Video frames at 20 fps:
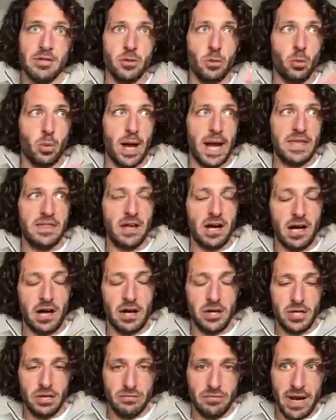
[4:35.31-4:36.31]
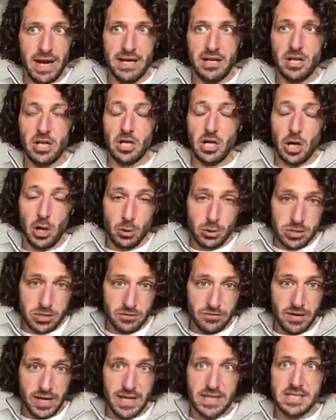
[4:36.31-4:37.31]
the way that Ayurveda
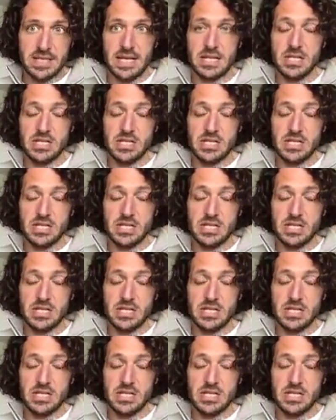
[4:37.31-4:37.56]
cultivates